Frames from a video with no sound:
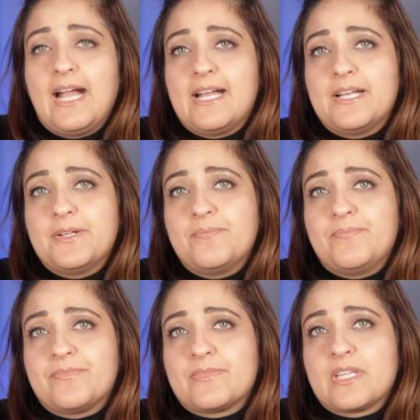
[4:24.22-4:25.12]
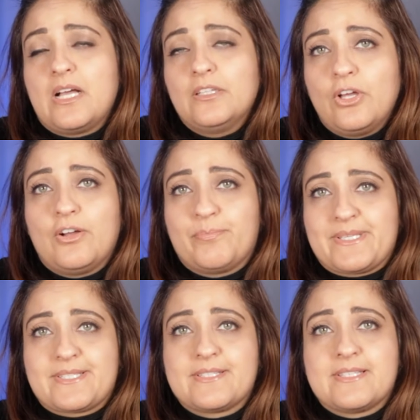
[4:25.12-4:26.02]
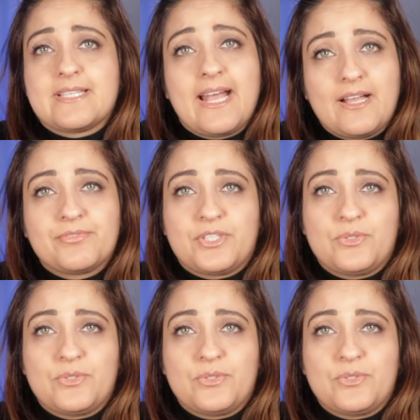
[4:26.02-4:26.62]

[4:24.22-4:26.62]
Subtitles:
A lot of businesses have